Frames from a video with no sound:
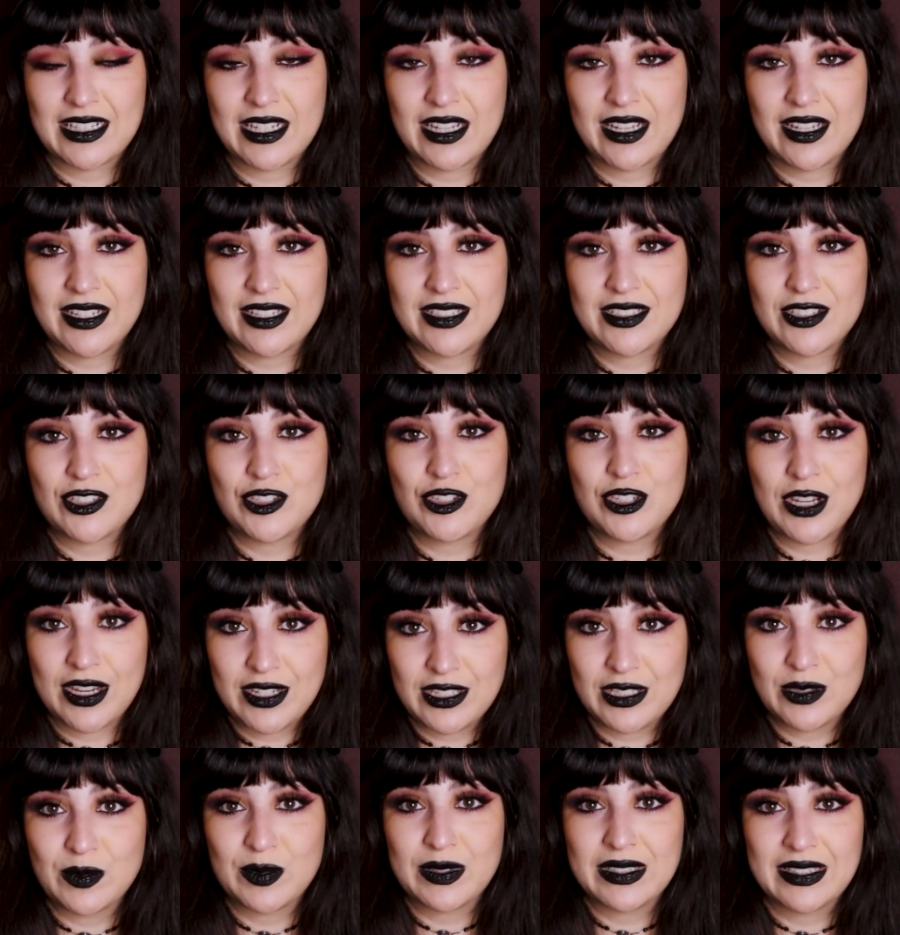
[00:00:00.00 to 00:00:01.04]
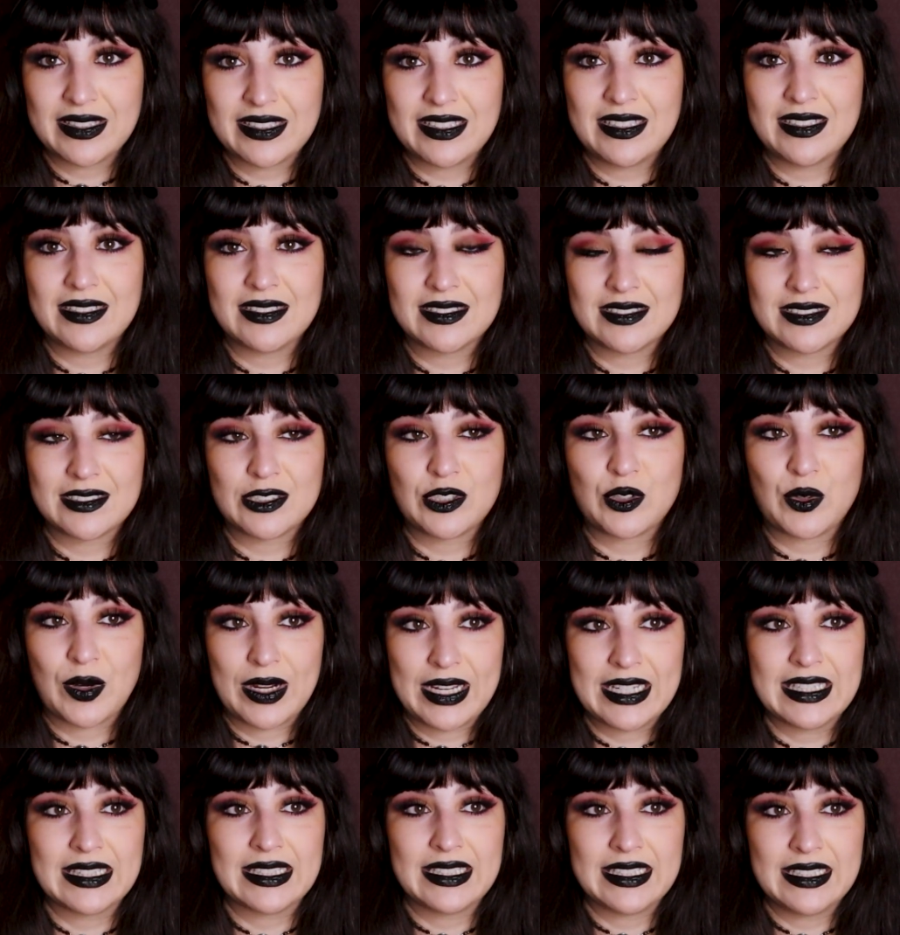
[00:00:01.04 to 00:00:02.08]
I genuinely,
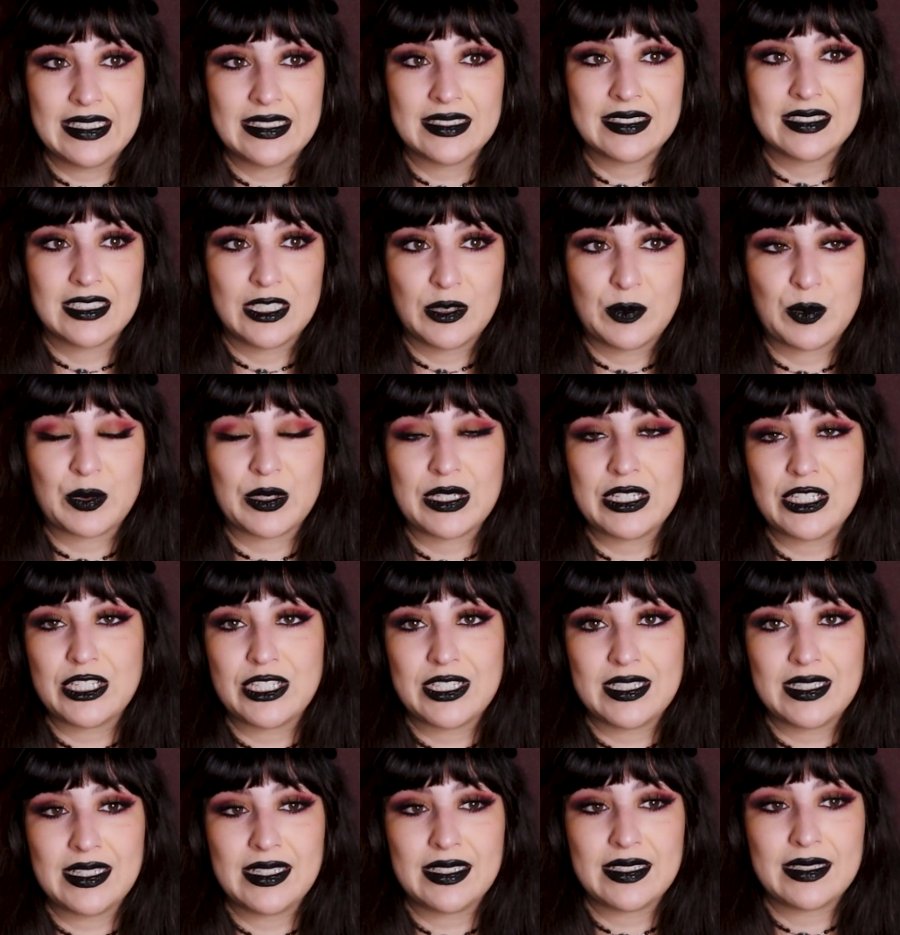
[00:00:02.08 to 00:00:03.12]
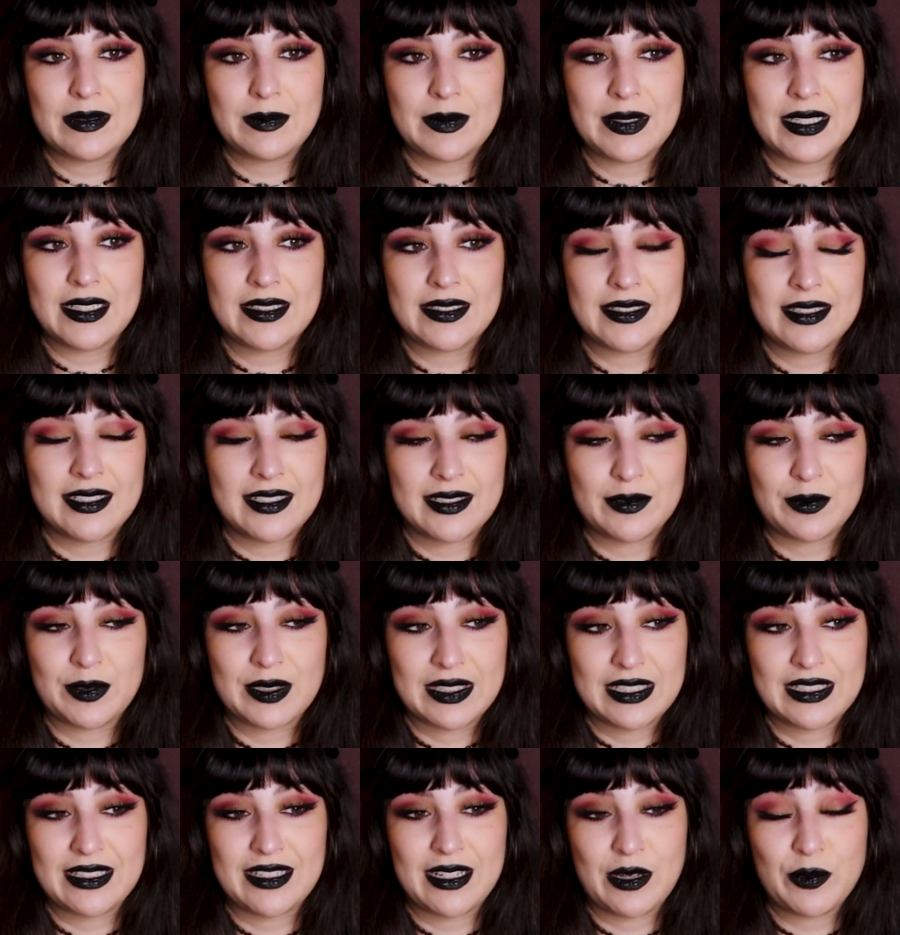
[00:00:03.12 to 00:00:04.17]
greatly appreciate it. I
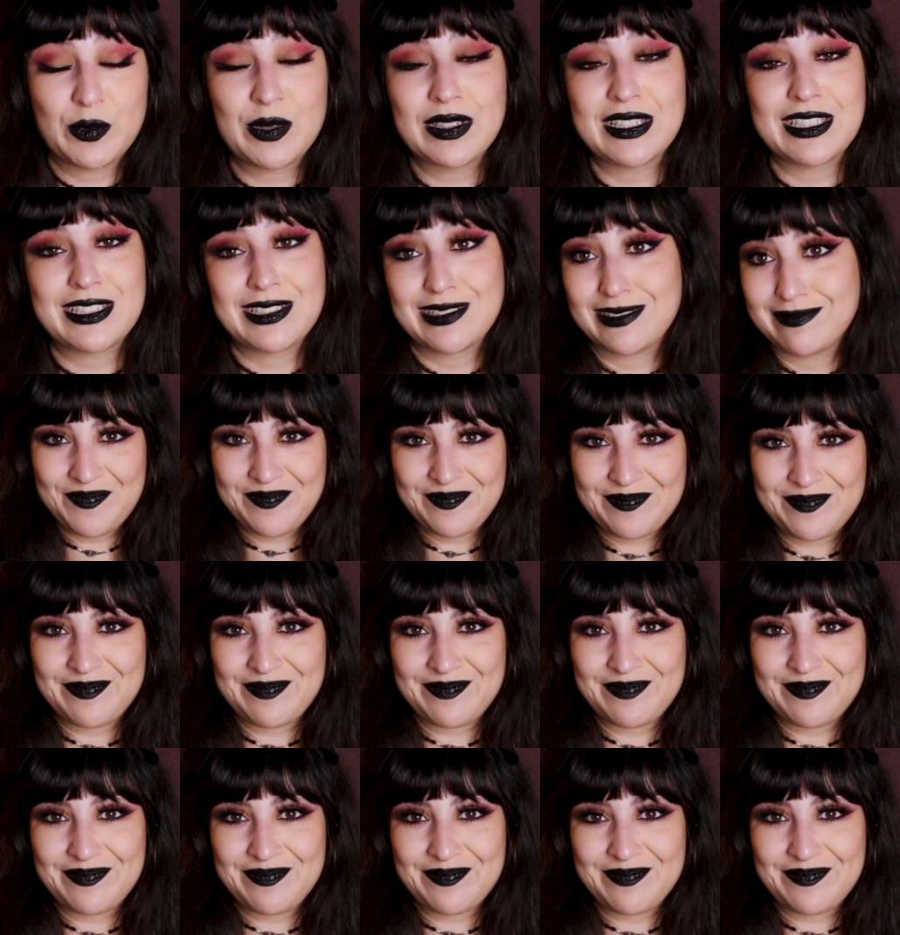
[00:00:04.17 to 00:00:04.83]
really do.